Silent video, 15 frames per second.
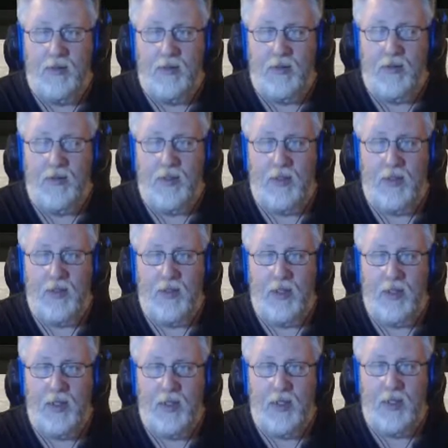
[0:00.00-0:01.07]
And
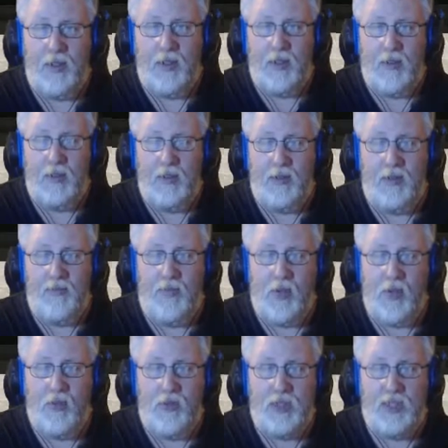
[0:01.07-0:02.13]
the
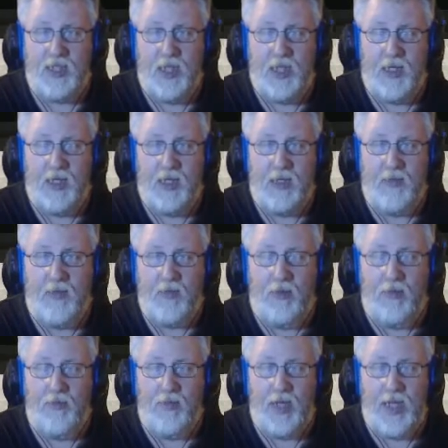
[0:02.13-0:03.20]
balls certainly
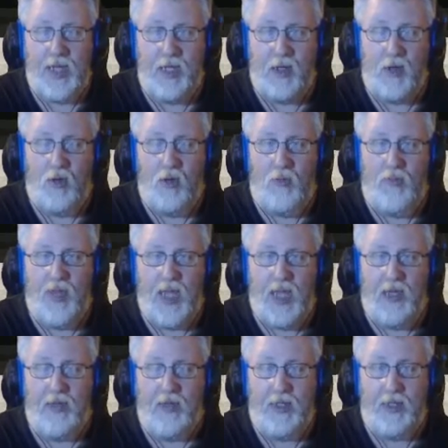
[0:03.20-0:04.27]
break a lot
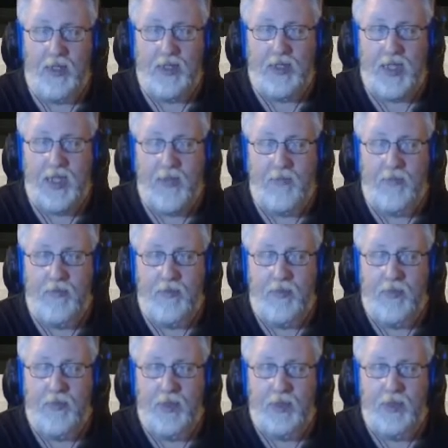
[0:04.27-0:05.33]
better in this game
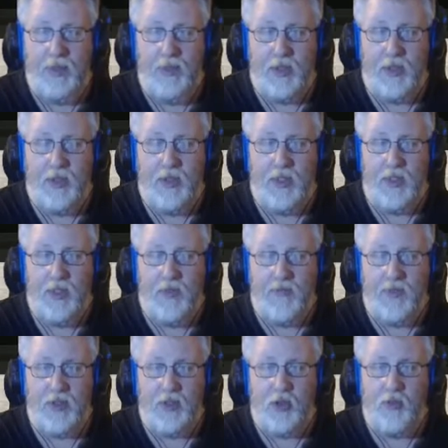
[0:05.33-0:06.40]
than in
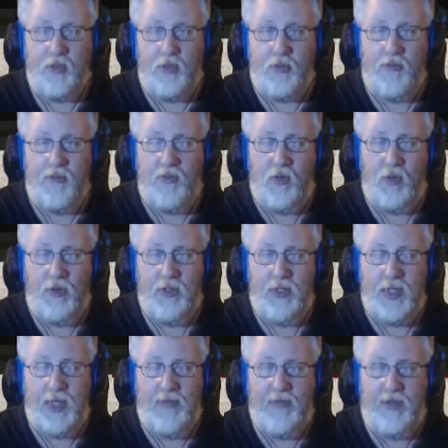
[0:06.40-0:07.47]
Virtual Pool 4. They
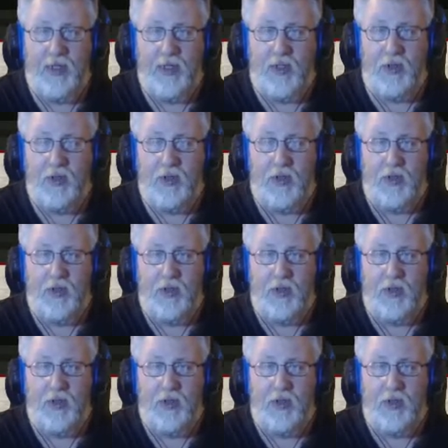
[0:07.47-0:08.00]
definitely do.